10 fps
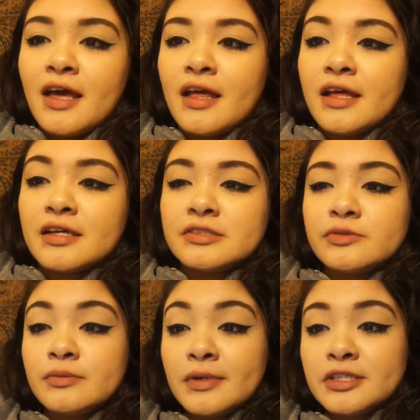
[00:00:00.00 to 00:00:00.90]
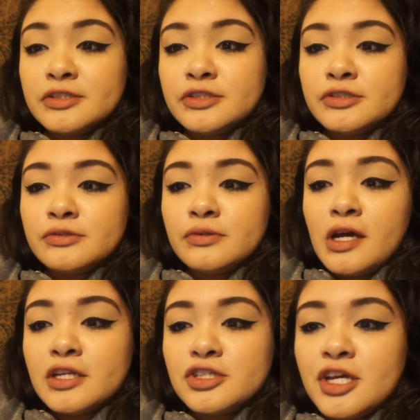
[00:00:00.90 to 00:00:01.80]
and we might do
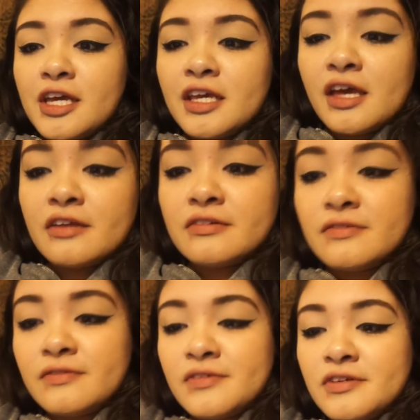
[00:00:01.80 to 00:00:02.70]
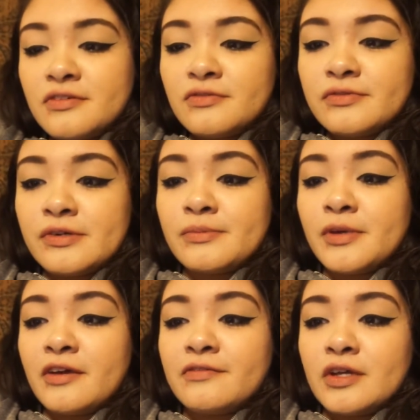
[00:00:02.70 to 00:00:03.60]
Jake and Finn from
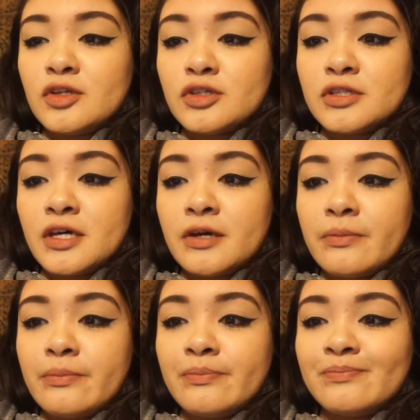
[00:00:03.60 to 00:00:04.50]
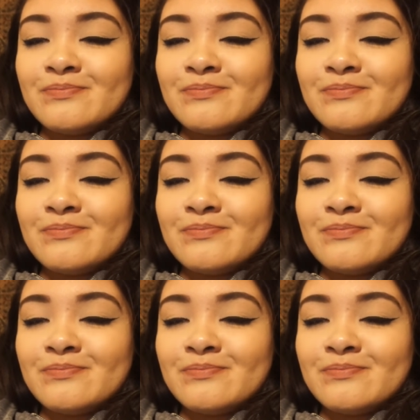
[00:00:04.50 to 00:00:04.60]
Adventure Time.